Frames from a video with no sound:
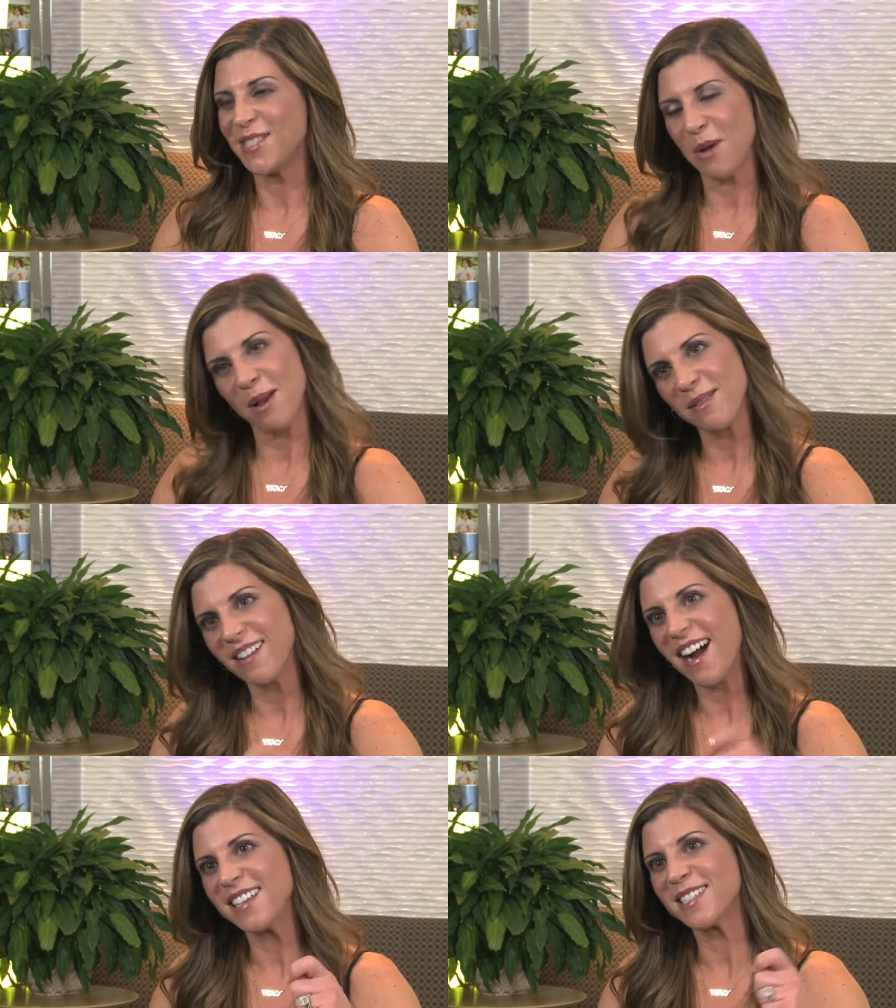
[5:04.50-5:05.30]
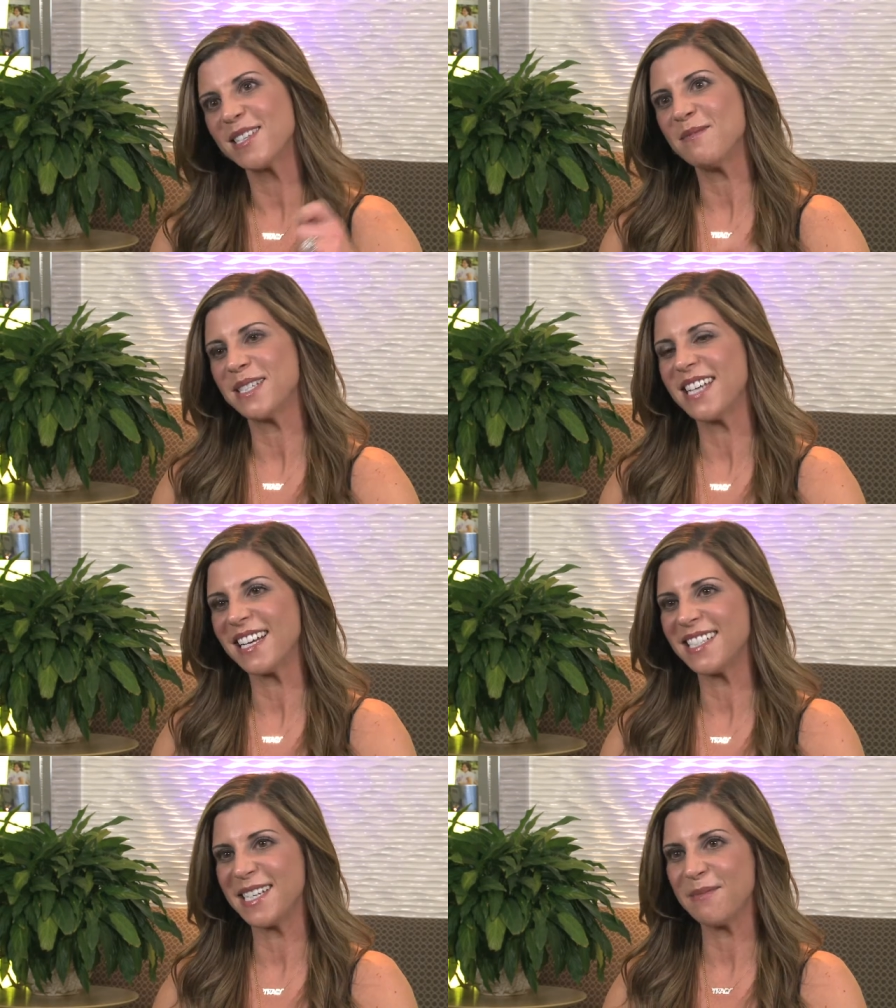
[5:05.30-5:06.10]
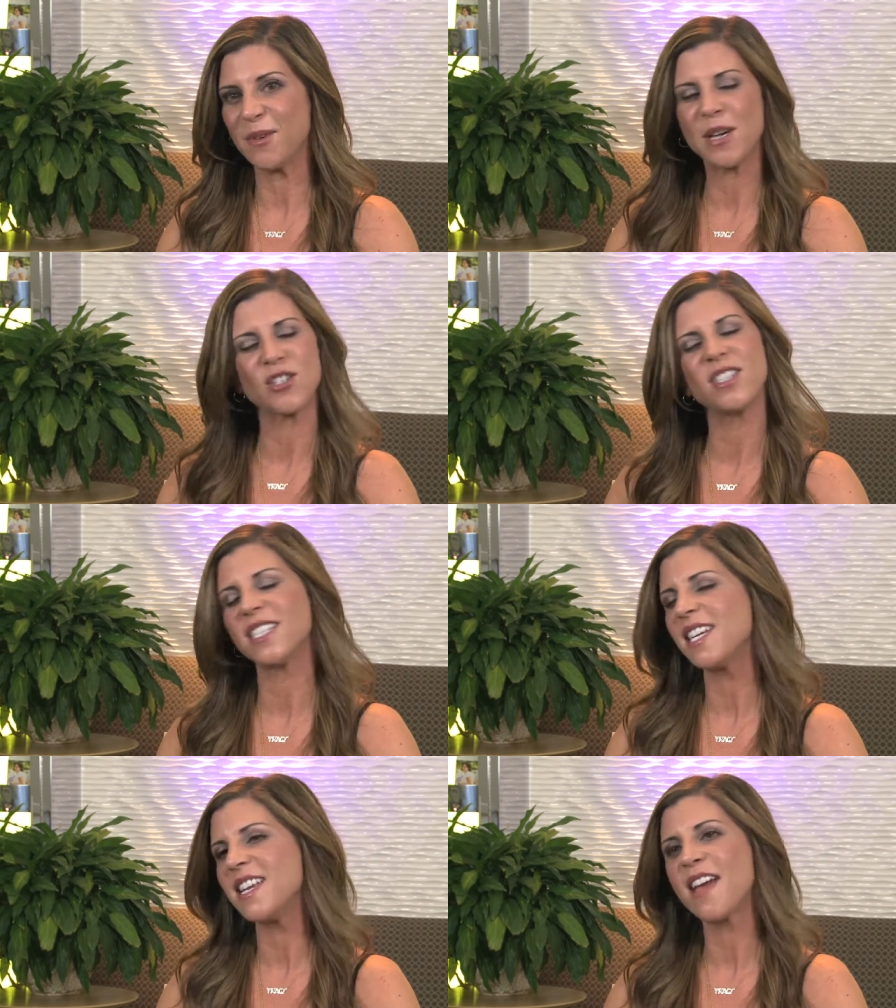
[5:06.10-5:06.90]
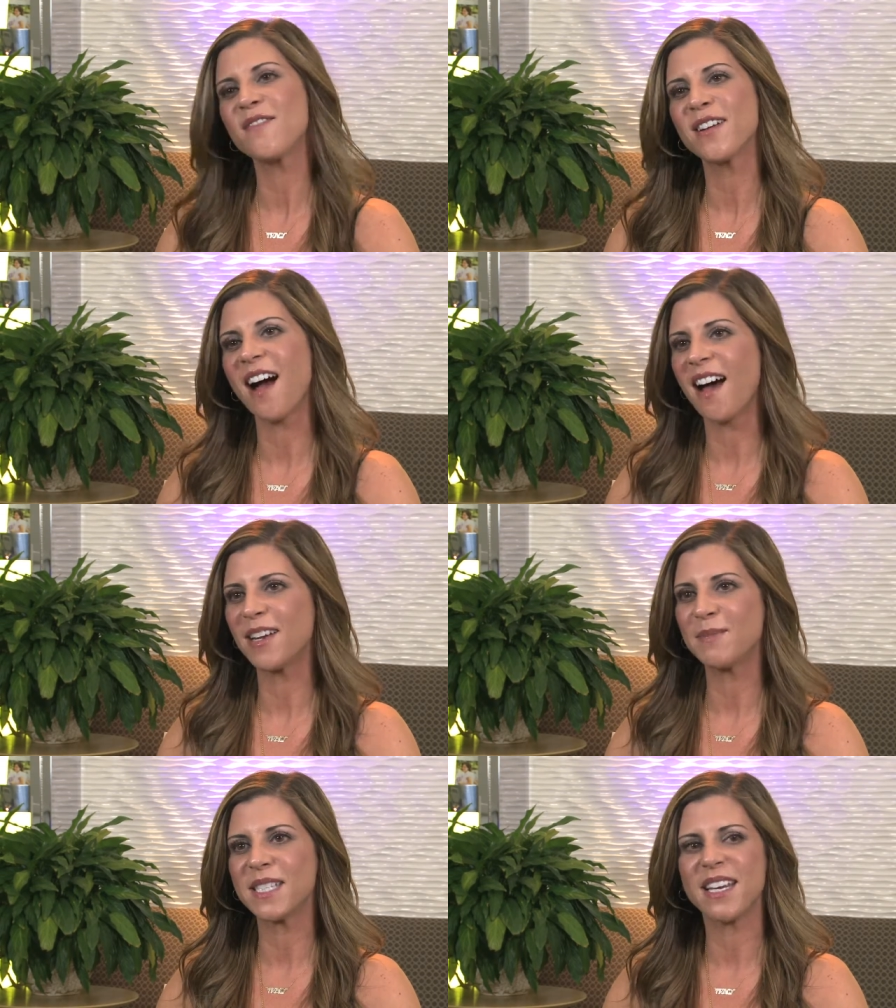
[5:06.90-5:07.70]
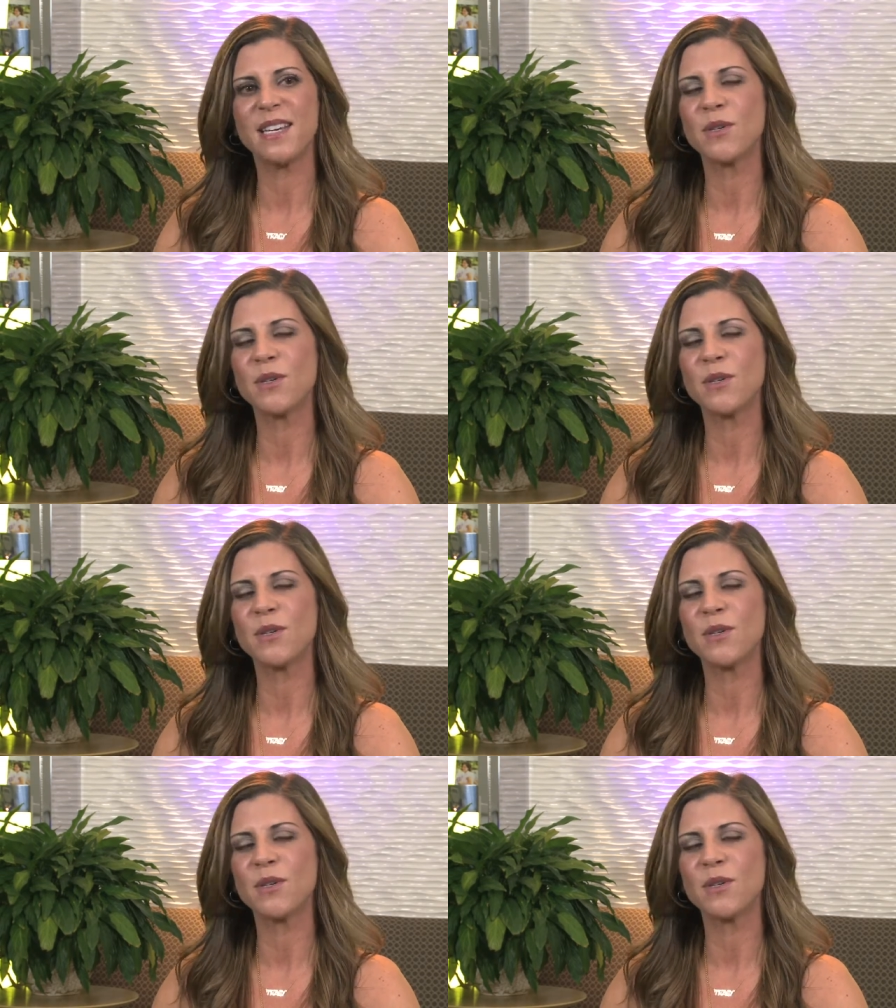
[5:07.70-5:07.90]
so I constantly was texting him questions and he never got upset.